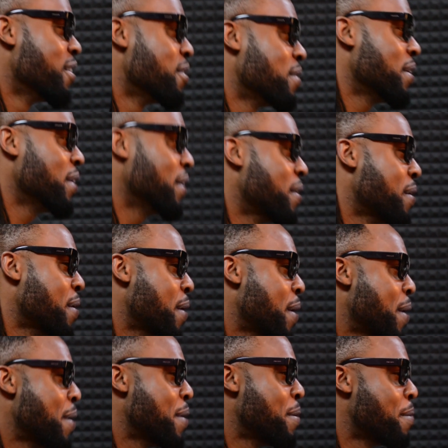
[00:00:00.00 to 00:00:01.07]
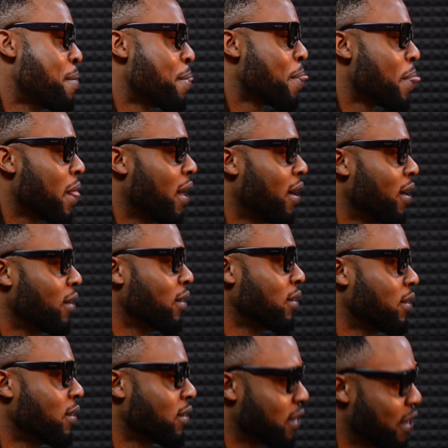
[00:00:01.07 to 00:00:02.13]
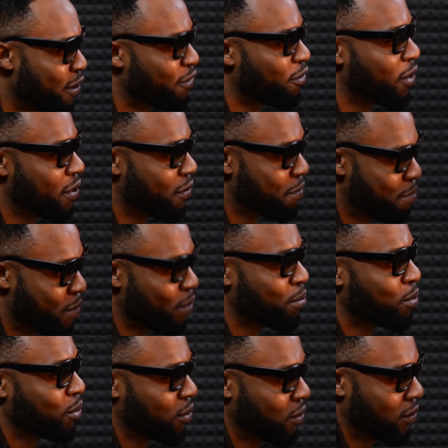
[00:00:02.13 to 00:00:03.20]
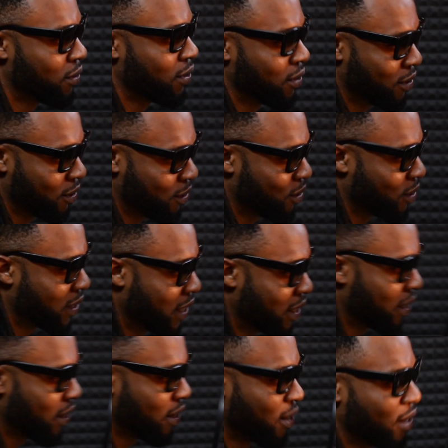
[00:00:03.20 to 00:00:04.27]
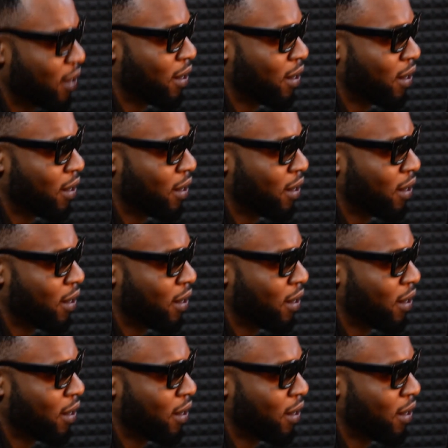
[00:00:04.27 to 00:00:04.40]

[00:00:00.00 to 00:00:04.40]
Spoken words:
Well, it's there for the people, you know, to say that.